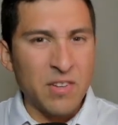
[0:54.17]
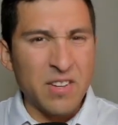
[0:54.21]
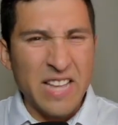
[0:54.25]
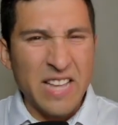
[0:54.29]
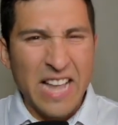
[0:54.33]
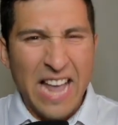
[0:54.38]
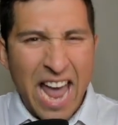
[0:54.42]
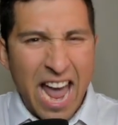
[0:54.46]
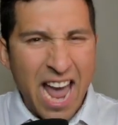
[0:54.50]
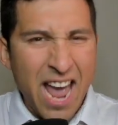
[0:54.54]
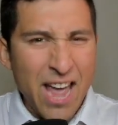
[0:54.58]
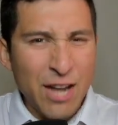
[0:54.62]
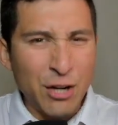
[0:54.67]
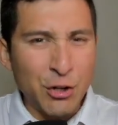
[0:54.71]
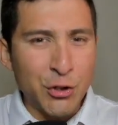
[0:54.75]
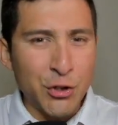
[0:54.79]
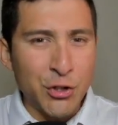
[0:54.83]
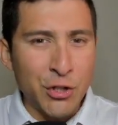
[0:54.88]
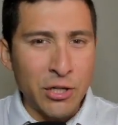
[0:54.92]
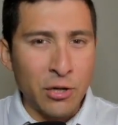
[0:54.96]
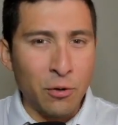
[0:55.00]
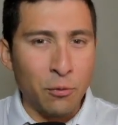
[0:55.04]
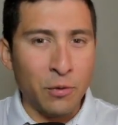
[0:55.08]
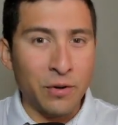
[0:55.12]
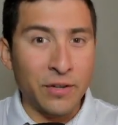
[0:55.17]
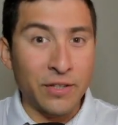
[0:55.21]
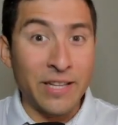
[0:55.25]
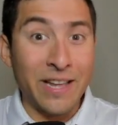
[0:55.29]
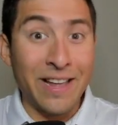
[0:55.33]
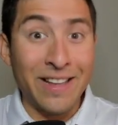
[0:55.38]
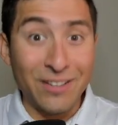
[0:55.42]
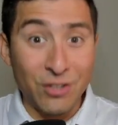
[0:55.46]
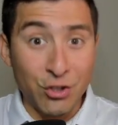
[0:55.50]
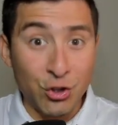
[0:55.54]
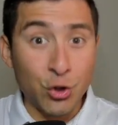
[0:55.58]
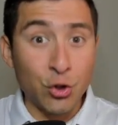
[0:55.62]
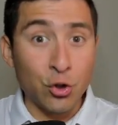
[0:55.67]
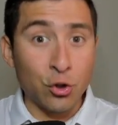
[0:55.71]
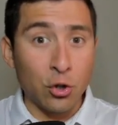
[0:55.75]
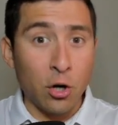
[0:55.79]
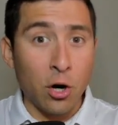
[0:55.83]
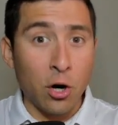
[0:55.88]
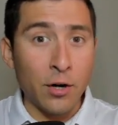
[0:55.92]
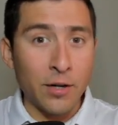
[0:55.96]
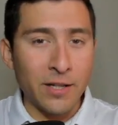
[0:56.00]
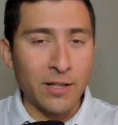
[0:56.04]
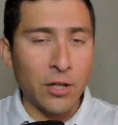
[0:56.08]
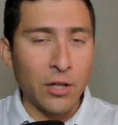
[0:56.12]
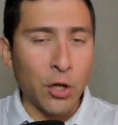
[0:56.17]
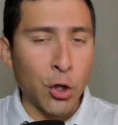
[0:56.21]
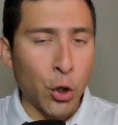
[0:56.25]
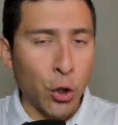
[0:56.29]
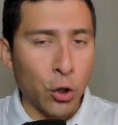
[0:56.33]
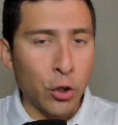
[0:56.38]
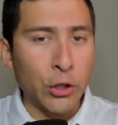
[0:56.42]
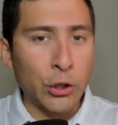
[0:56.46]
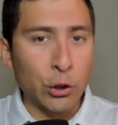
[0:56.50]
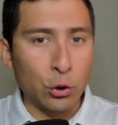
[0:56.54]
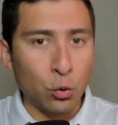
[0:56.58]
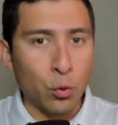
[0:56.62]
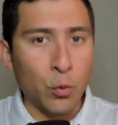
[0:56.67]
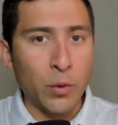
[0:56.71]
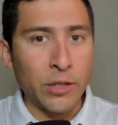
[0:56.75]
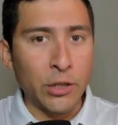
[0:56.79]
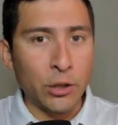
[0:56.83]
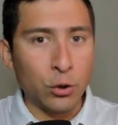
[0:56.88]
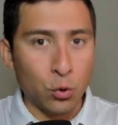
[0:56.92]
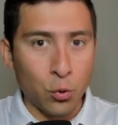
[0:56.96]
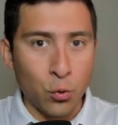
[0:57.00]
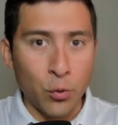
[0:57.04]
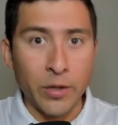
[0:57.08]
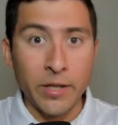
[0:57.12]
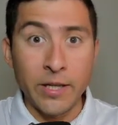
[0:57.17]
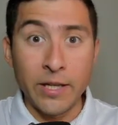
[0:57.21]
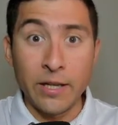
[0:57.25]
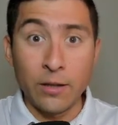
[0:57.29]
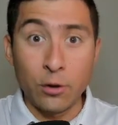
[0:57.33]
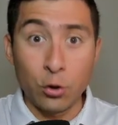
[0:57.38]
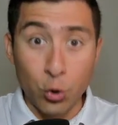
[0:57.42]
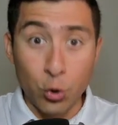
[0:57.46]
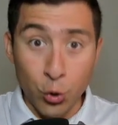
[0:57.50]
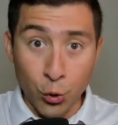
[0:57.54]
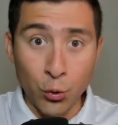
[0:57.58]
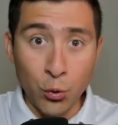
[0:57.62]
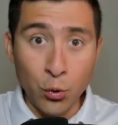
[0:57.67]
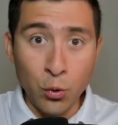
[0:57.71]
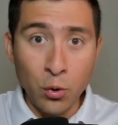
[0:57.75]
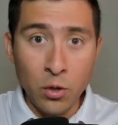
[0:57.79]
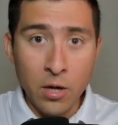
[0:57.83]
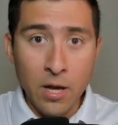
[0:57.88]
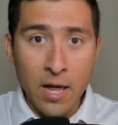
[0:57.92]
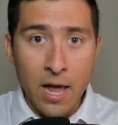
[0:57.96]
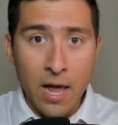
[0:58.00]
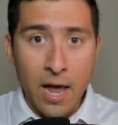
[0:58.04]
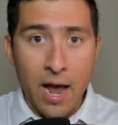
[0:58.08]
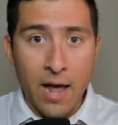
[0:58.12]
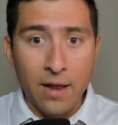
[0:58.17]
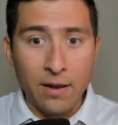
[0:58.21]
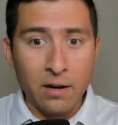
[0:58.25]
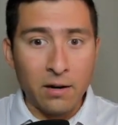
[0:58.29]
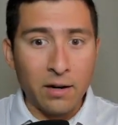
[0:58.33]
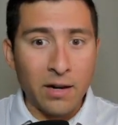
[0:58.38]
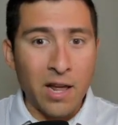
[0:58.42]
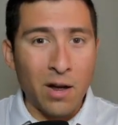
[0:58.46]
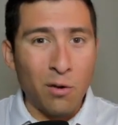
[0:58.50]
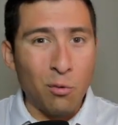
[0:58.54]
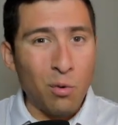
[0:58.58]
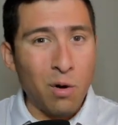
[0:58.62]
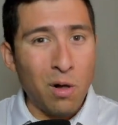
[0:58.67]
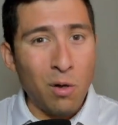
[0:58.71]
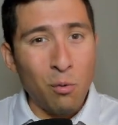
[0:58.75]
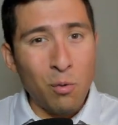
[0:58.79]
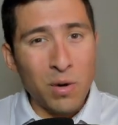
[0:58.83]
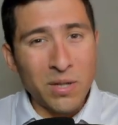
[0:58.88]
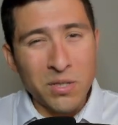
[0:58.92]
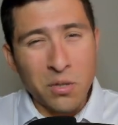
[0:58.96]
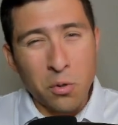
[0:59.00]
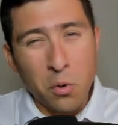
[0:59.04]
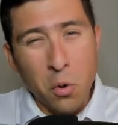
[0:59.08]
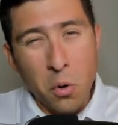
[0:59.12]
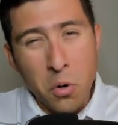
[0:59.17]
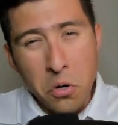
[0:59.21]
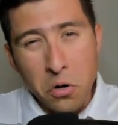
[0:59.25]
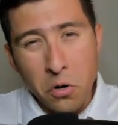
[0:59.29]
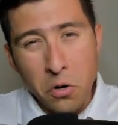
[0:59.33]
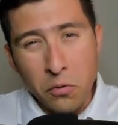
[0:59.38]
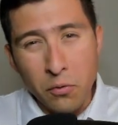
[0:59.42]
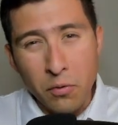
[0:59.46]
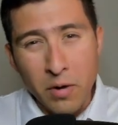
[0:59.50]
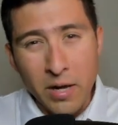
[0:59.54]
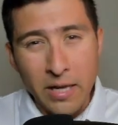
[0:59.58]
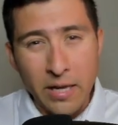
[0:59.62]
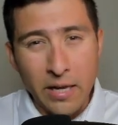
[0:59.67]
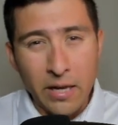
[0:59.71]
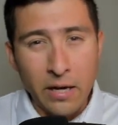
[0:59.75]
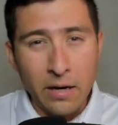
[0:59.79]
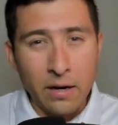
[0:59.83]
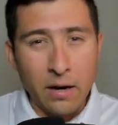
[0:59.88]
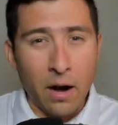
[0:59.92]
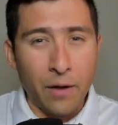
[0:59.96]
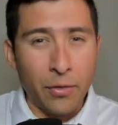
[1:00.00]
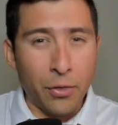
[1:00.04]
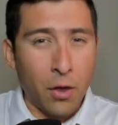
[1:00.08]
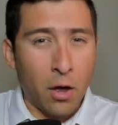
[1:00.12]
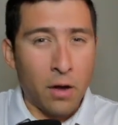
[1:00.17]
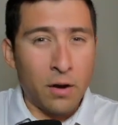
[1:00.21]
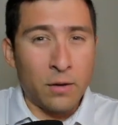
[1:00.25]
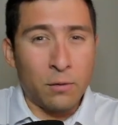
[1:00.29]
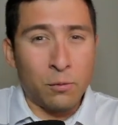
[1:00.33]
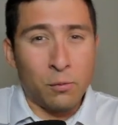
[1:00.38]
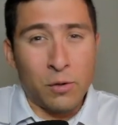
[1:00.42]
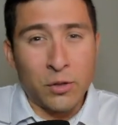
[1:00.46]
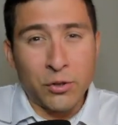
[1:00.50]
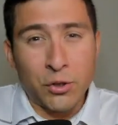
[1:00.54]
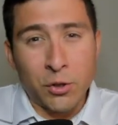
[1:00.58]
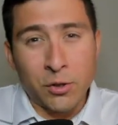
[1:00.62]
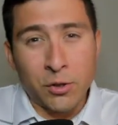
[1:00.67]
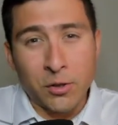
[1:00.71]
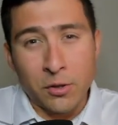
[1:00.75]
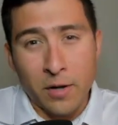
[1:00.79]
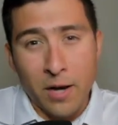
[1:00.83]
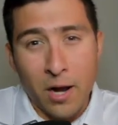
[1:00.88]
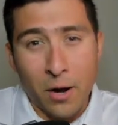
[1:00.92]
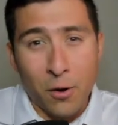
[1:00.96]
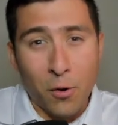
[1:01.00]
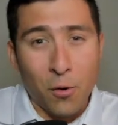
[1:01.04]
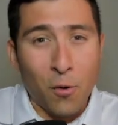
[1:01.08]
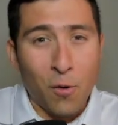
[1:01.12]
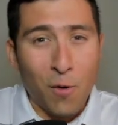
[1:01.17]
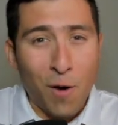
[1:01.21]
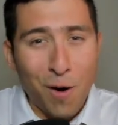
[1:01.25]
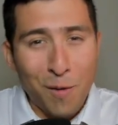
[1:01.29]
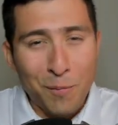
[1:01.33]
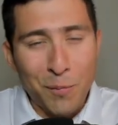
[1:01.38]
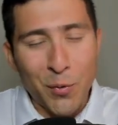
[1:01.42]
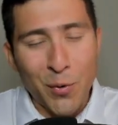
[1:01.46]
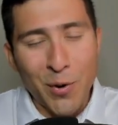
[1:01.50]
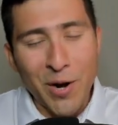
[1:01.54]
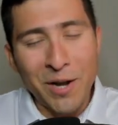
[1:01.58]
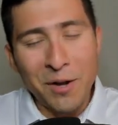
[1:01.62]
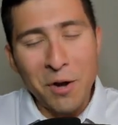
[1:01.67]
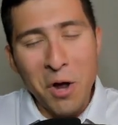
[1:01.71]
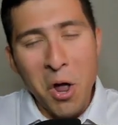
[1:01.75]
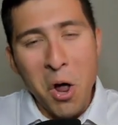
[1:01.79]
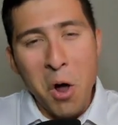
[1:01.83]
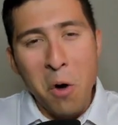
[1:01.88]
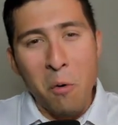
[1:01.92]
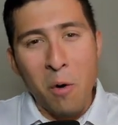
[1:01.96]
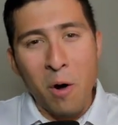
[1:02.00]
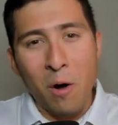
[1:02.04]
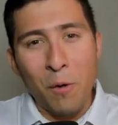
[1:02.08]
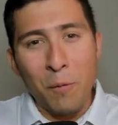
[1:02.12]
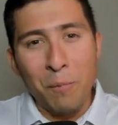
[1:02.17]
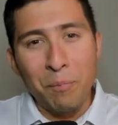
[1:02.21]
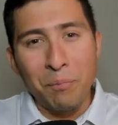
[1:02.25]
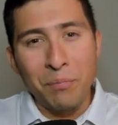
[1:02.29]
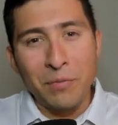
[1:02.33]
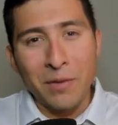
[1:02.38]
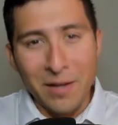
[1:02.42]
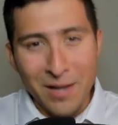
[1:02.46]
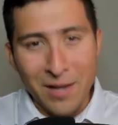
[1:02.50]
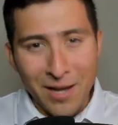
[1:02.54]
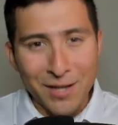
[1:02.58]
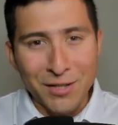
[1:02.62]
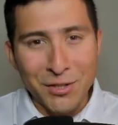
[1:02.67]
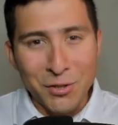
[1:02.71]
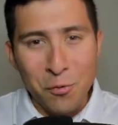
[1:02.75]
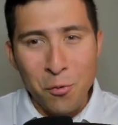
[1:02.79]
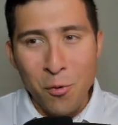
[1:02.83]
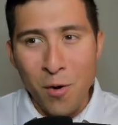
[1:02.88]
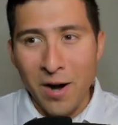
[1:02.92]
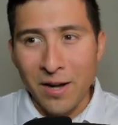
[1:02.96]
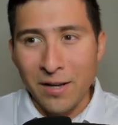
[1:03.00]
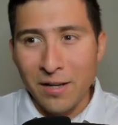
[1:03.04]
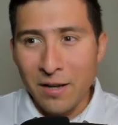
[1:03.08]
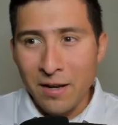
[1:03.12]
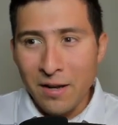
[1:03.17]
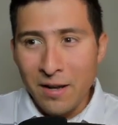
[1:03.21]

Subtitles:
energy where they started early 2022, and they're like, well, what's going on right here? I thought it was just gonna go up, right? Well, guess what?